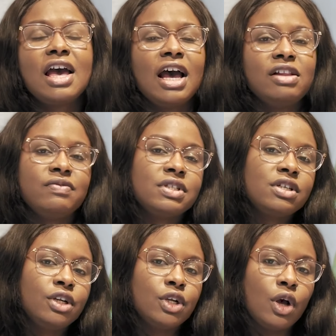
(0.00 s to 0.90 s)
and for
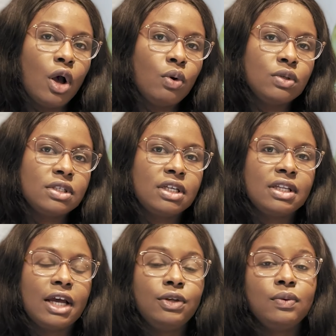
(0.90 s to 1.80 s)
certain housing
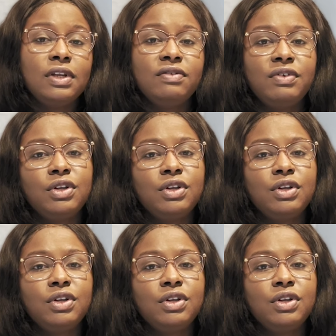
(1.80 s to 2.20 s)
that you live in